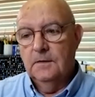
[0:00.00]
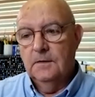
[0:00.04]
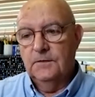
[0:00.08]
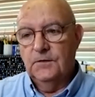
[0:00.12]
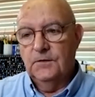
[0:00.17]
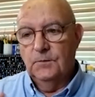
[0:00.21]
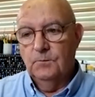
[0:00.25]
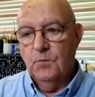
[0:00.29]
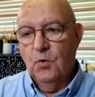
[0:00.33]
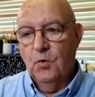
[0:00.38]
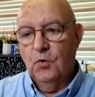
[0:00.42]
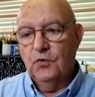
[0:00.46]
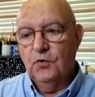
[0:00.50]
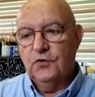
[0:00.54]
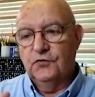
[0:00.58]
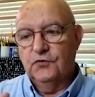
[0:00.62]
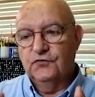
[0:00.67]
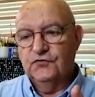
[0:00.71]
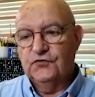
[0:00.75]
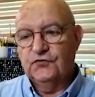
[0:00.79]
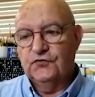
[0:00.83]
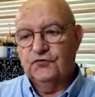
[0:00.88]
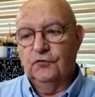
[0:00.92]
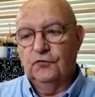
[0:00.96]
the more
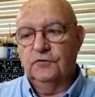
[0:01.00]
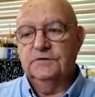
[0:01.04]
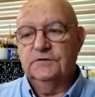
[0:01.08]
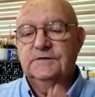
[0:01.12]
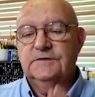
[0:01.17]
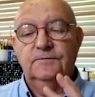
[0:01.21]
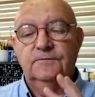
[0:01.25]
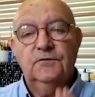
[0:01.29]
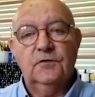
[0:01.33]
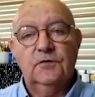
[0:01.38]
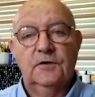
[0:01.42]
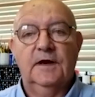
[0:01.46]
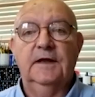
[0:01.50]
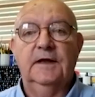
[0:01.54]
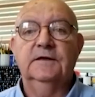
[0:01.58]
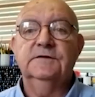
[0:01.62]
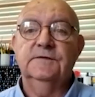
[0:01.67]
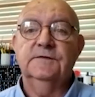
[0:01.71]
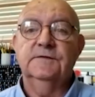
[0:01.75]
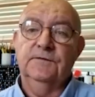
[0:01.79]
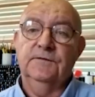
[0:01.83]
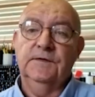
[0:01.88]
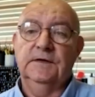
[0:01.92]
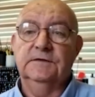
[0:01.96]
constructive,
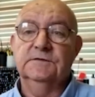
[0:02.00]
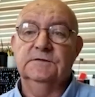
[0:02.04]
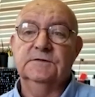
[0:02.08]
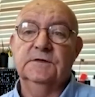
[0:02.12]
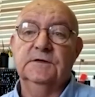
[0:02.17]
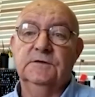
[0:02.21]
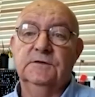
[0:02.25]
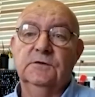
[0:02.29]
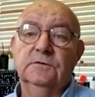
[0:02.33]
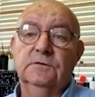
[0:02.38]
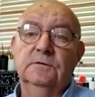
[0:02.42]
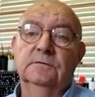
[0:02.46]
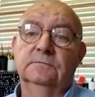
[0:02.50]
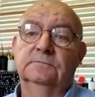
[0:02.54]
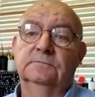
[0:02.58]
creative things they do.